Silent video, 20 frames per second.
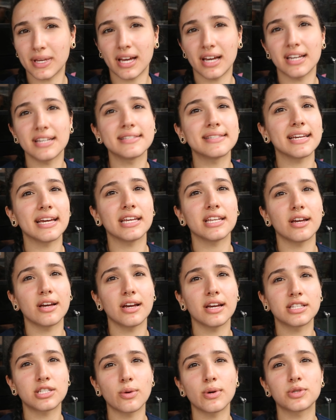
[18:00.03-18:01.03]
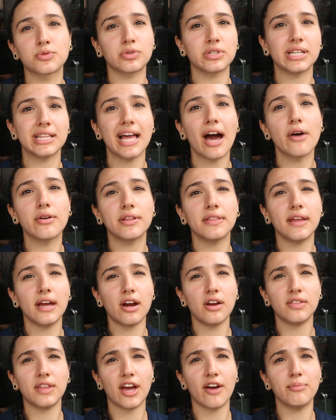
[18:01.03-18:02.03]
because it's always really loud in
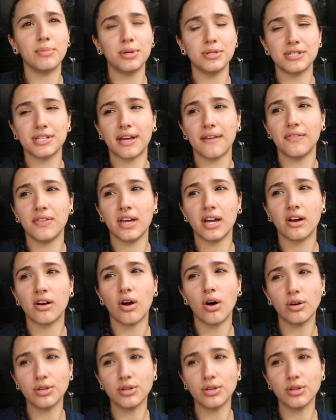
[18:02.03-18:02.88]
there. They have music in there.